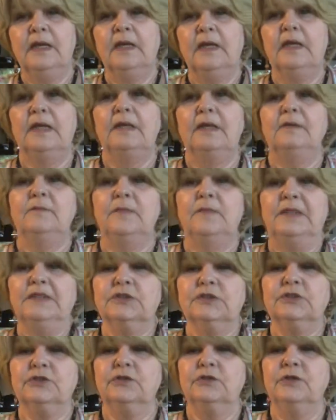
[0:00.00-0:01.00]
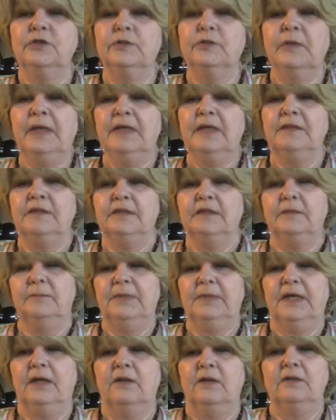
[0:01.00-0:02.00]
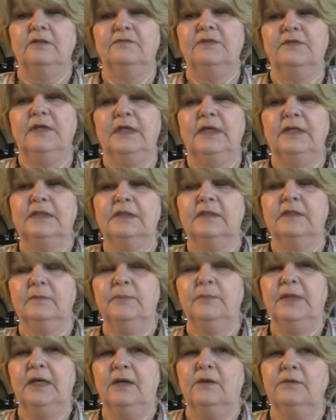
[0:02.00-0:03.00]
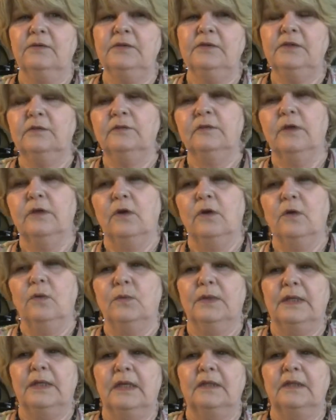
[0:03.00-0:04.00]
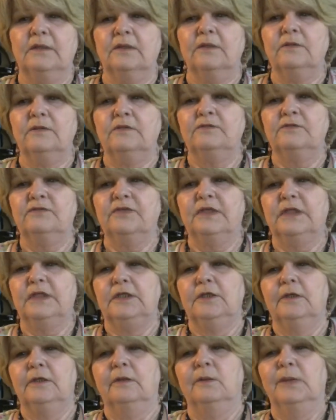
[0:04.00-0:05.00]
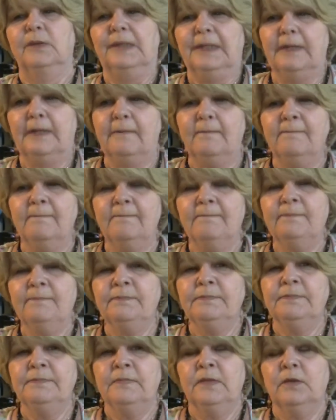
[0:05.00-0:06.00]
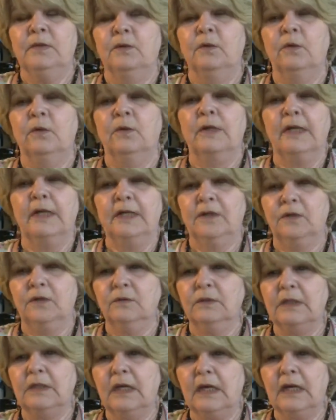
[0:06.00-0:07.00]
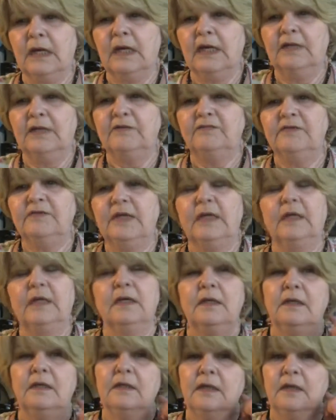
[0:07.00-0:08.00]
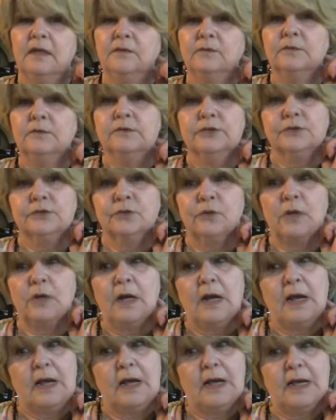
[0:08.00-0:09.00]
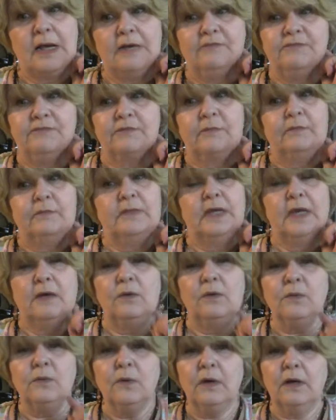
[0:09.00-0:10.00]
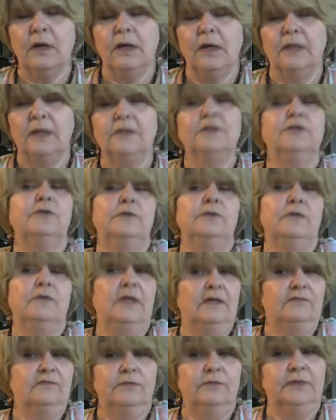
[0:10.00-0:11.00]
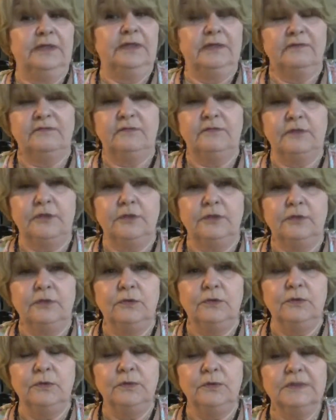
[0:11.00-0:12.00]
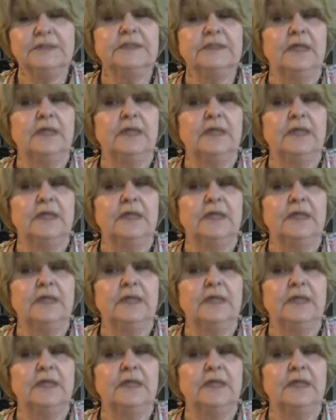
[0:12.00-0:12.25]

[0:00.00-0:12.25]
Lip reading: And make sure you hit the bell. If you hit the bell, you'll know when I load a video up or I go live, and I will try from now on to never give you